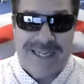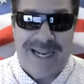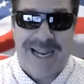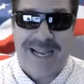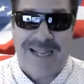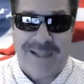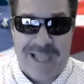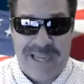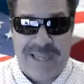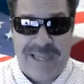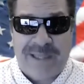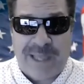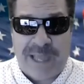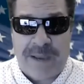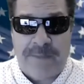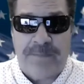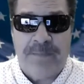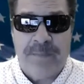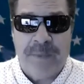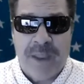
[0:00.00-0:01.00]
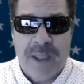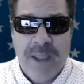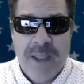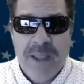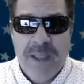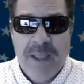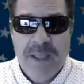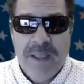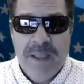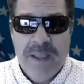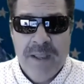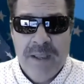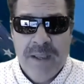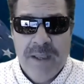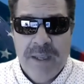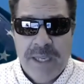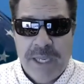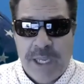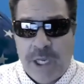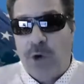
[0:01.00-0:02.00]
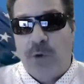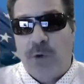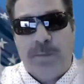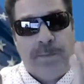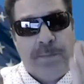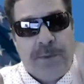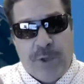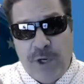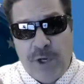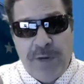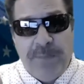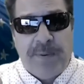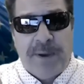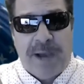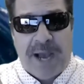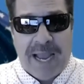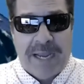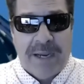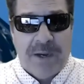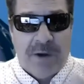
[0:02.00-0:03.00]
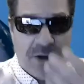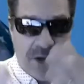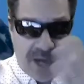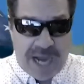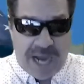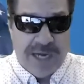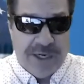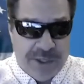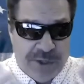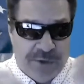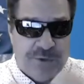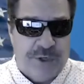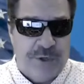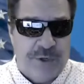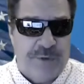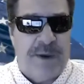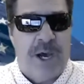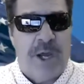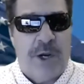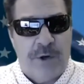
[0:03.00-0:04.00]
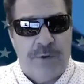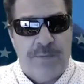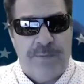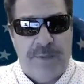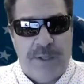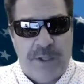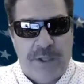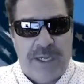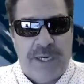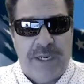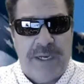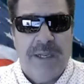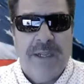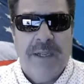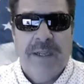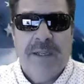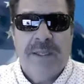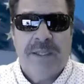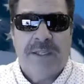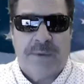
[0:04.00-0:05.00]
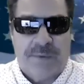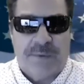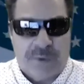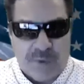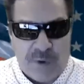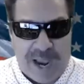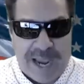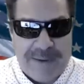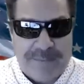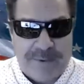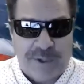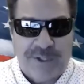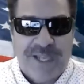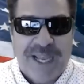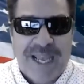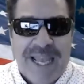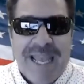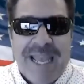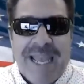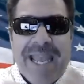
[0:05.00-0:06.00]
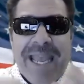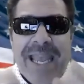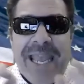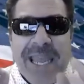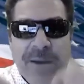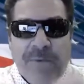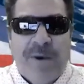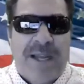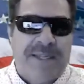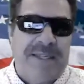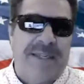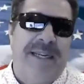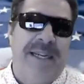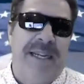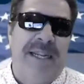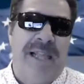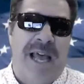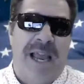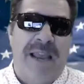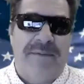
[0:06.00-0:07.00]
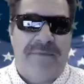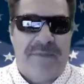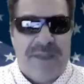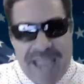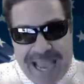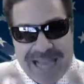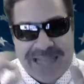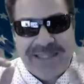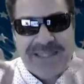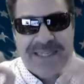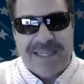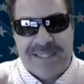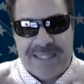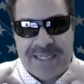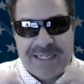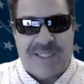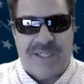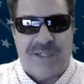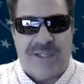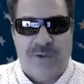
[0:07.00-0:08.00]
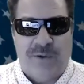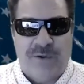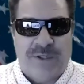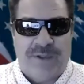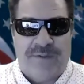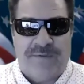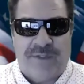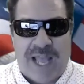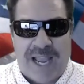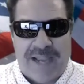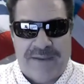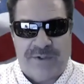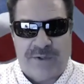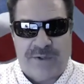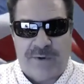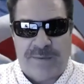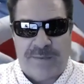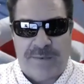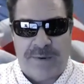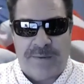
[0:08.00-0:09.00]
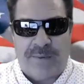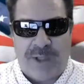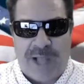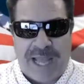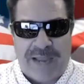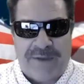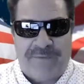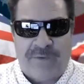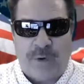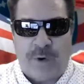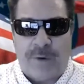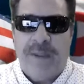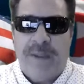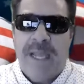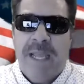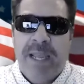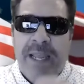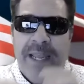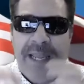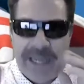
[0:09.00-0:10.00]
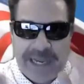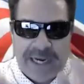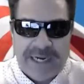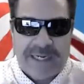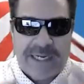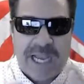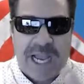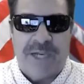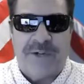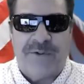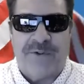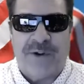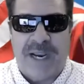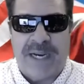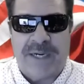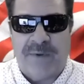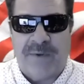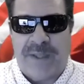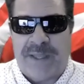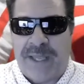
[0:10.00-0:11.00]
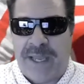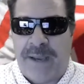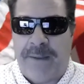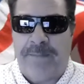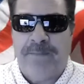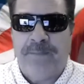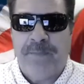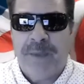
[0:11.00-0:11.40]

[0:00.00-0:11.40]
not like them. You know, PewDiePie on YouTube, 100 million subscribers, he went to DLive as his exclusive live streaming platform. He got a contract with them.